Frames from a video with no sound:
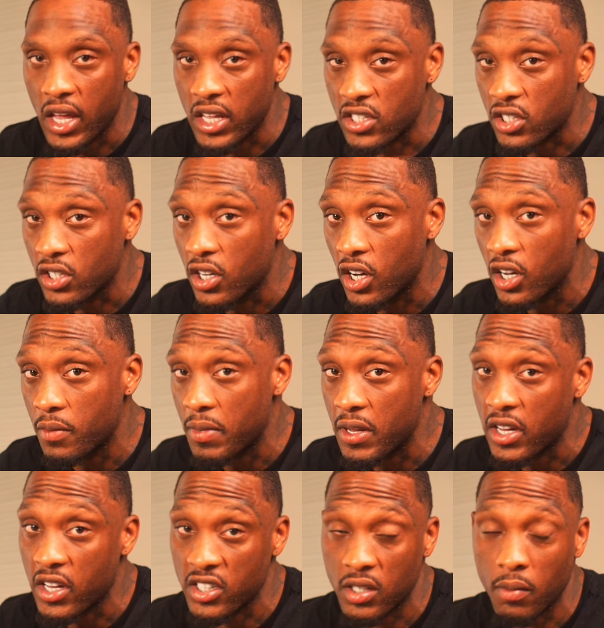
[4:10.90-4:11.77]
it's good
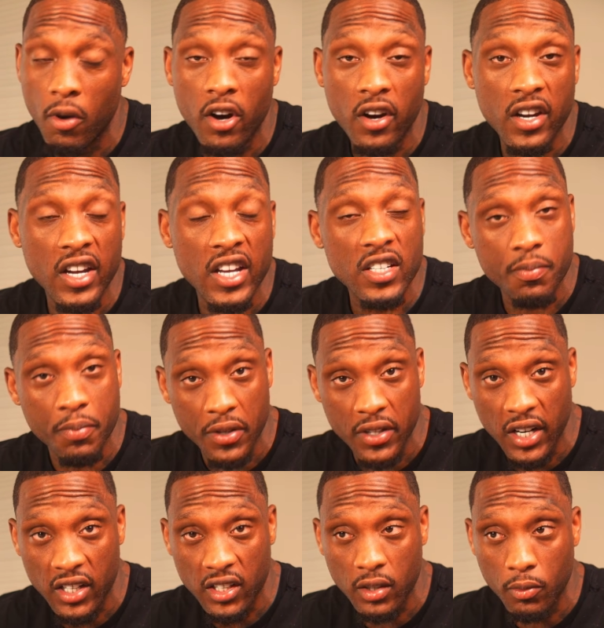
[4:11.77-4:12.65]
because the market is
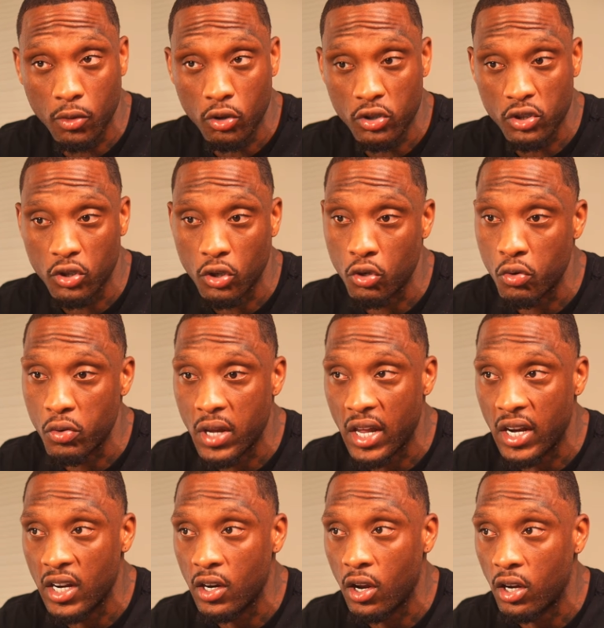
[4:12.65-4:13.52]
predictable. So you
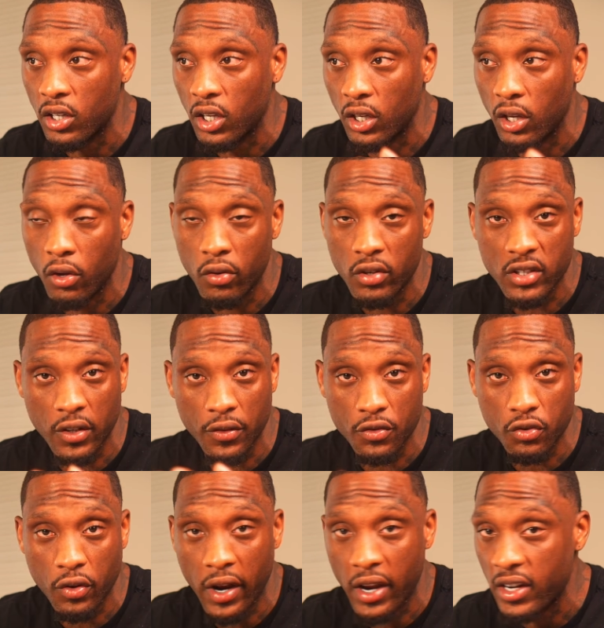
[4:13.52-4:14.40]
get in on the lowest of
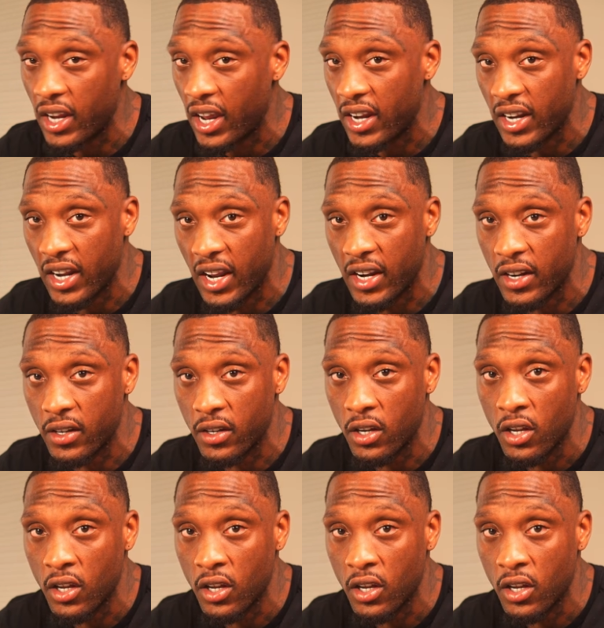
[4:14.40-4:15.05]
trend, and then